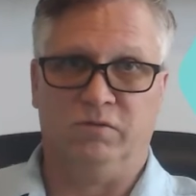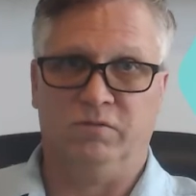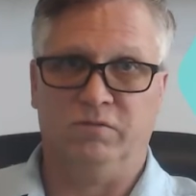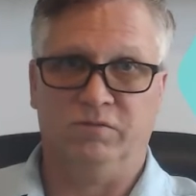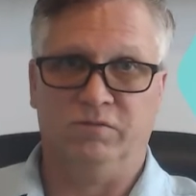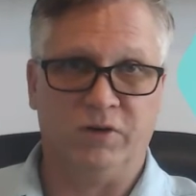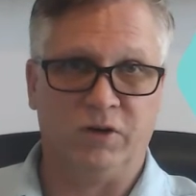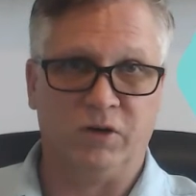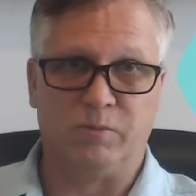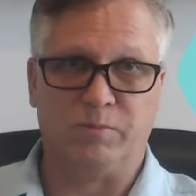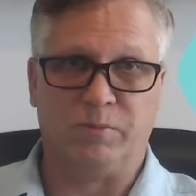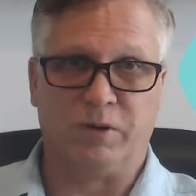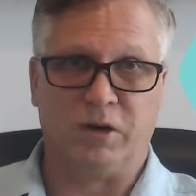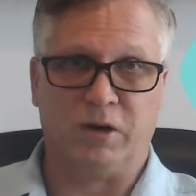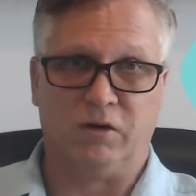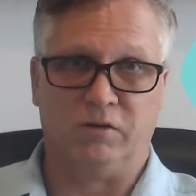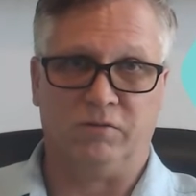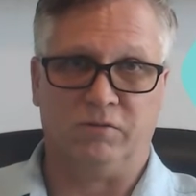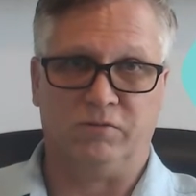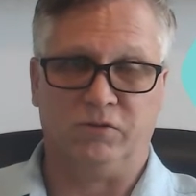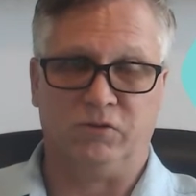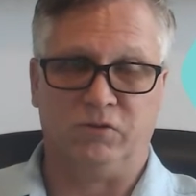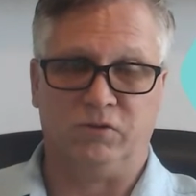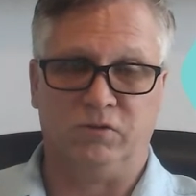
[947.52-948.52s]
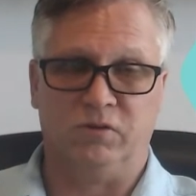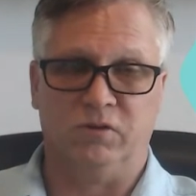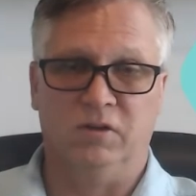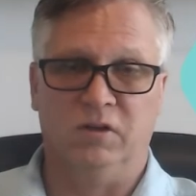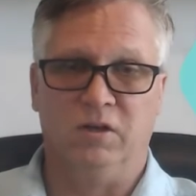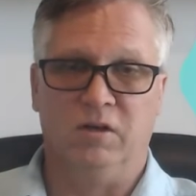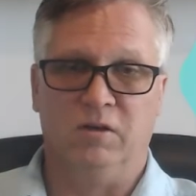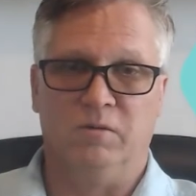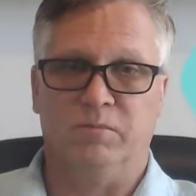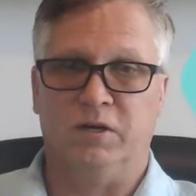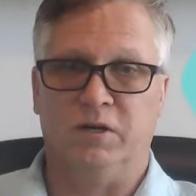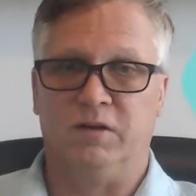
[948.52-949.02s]
very powerful.
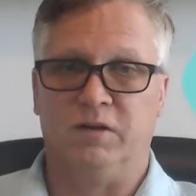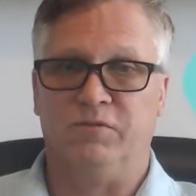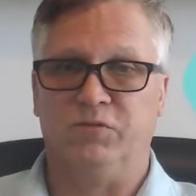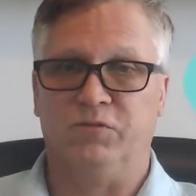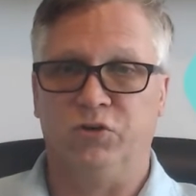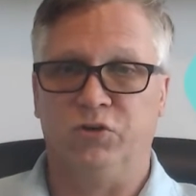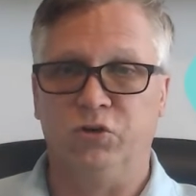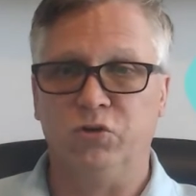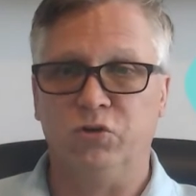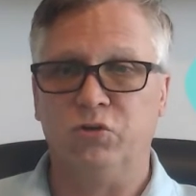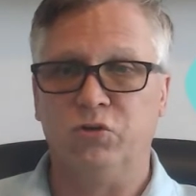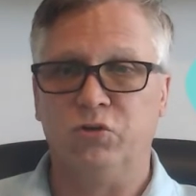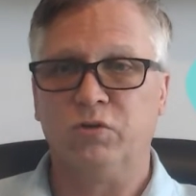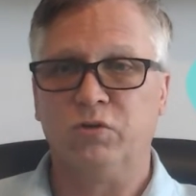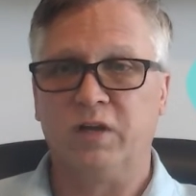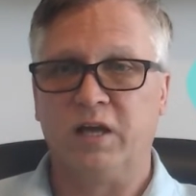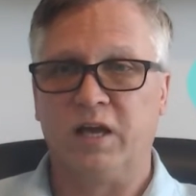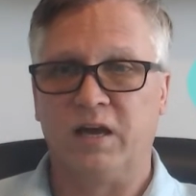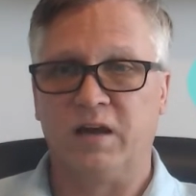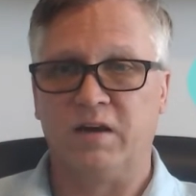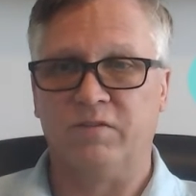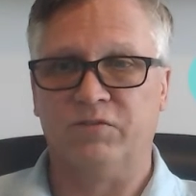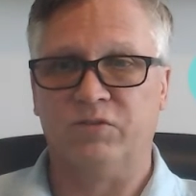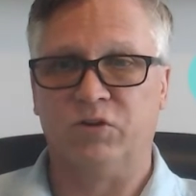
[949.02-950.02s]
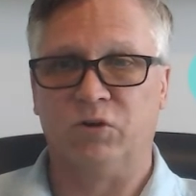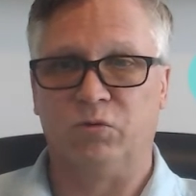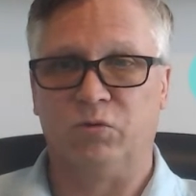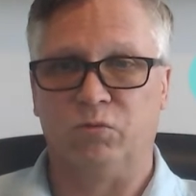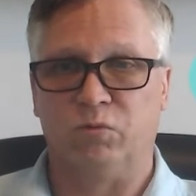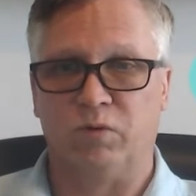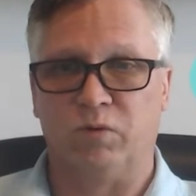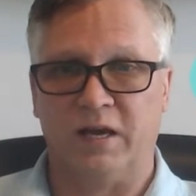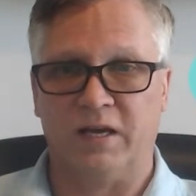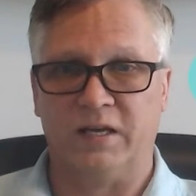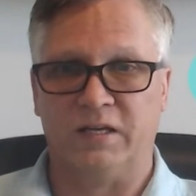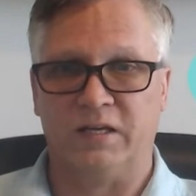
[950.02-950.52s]
But if you don't have the
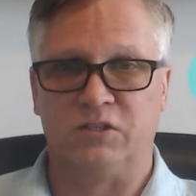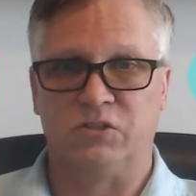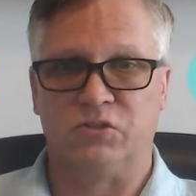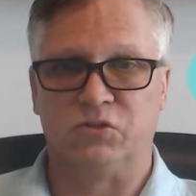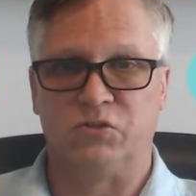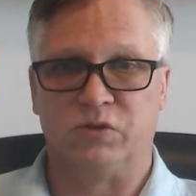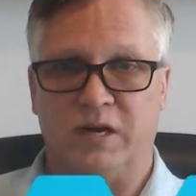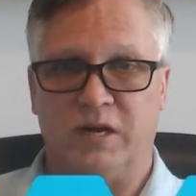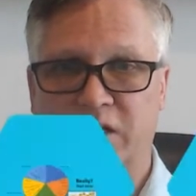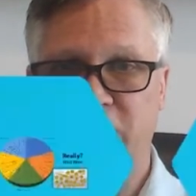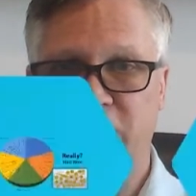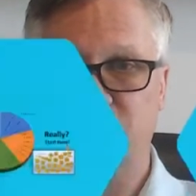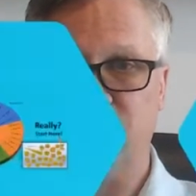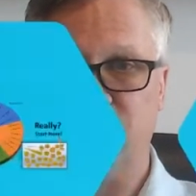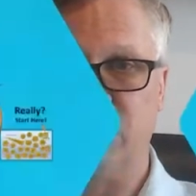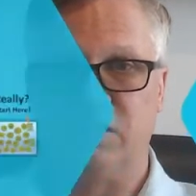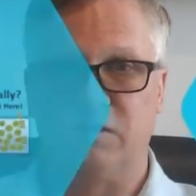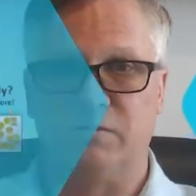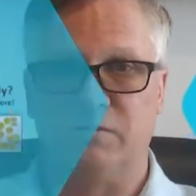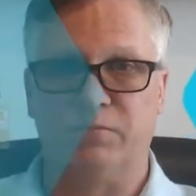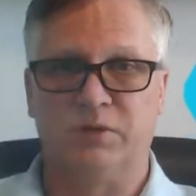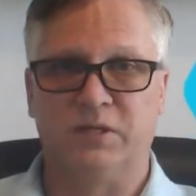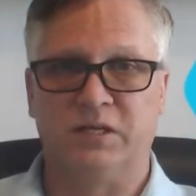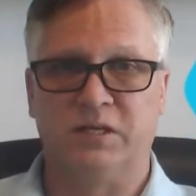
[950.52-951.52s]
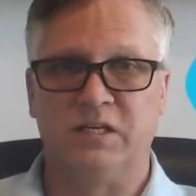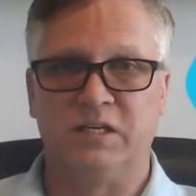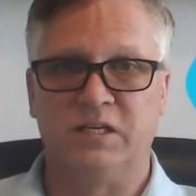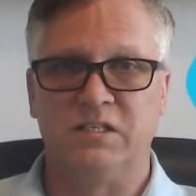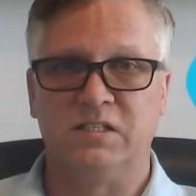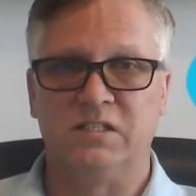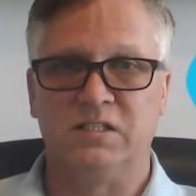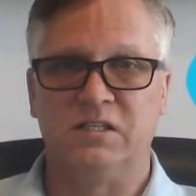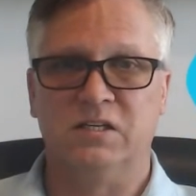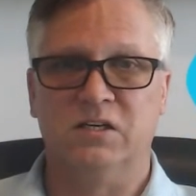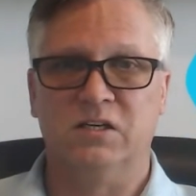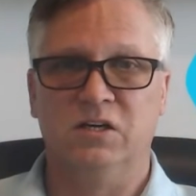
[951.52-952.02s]
right strategies in
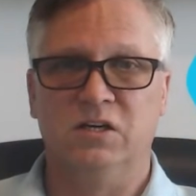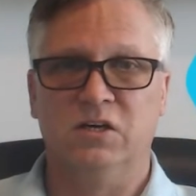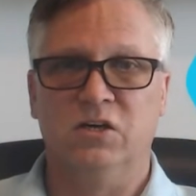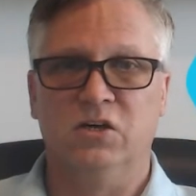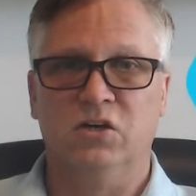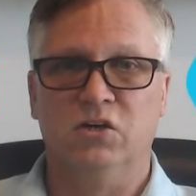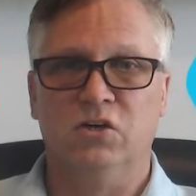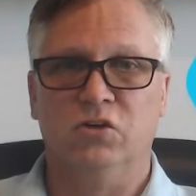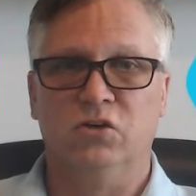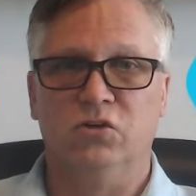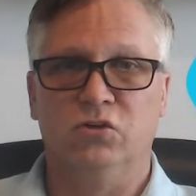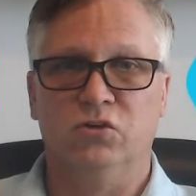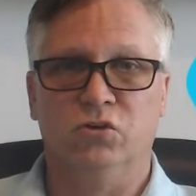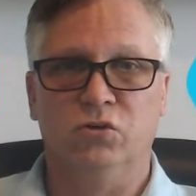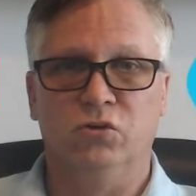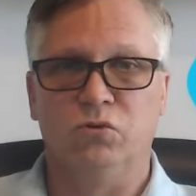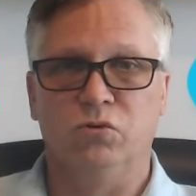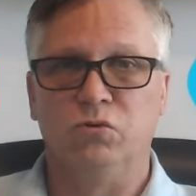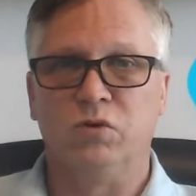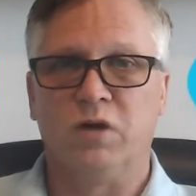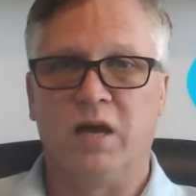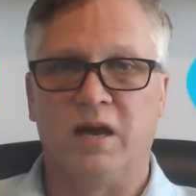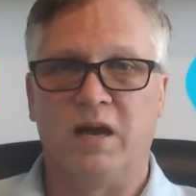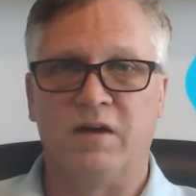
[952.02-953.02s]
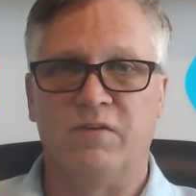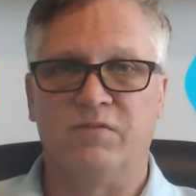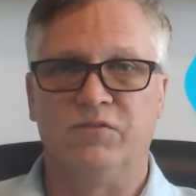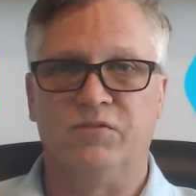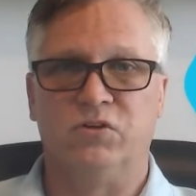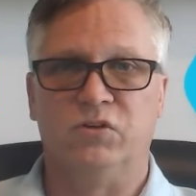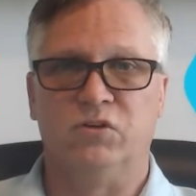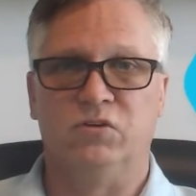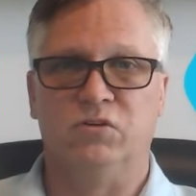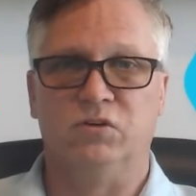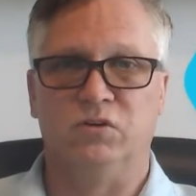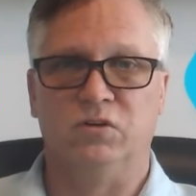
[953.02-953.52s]
place, you have
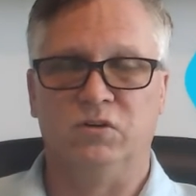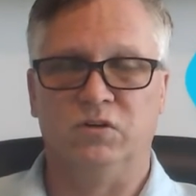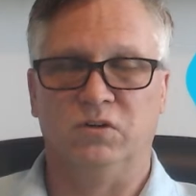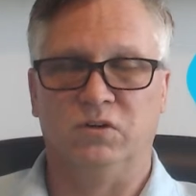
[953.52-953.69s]
to,